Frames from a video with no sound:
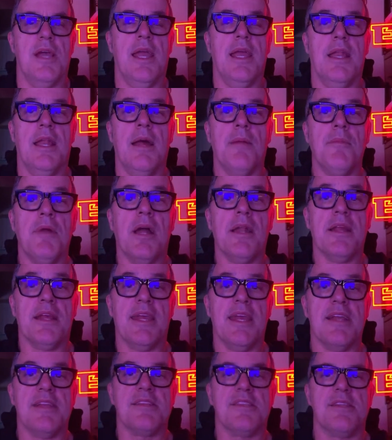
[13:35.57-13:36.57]
I'm not
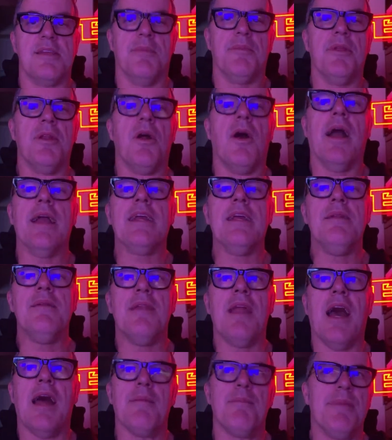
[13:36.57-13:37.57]
against them. I can
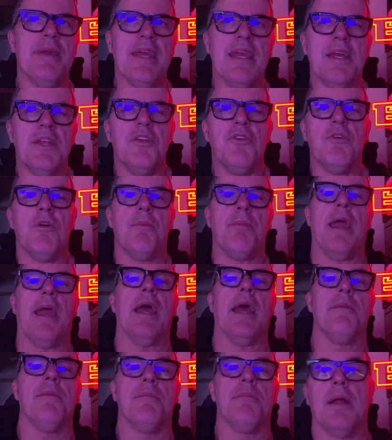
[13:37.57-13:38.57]
not be into a
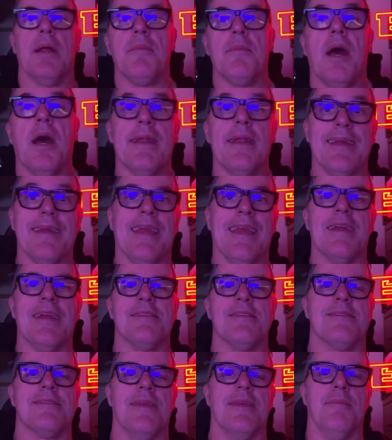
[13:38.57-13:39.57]
band, but I'm not
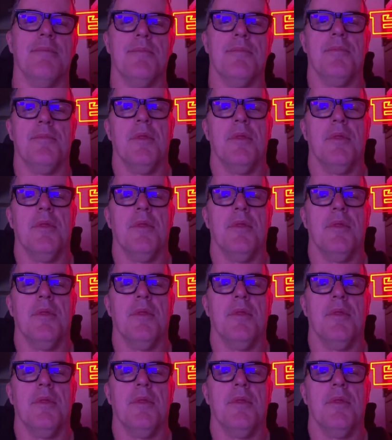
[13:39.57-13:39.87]
against them.